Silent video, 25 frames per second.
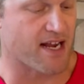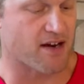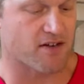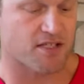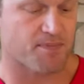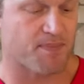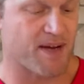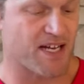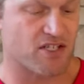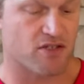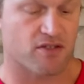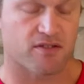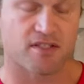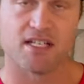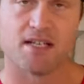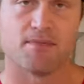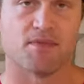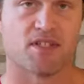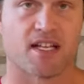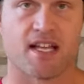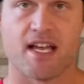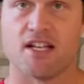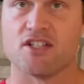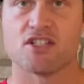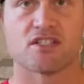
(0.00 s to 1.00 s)
Our special teams,
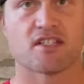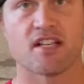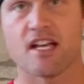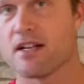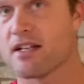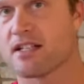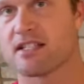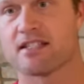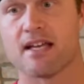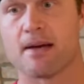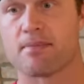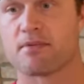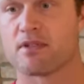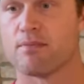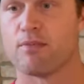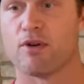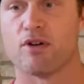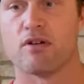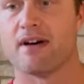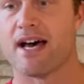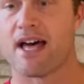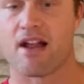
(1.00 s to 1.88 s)
again, just unacceptable.